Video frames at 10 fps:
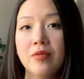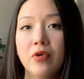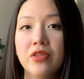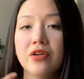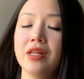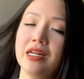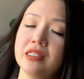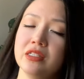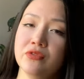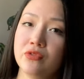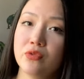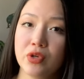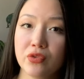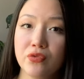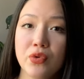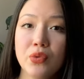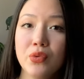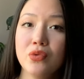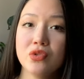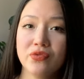whether that it's with food,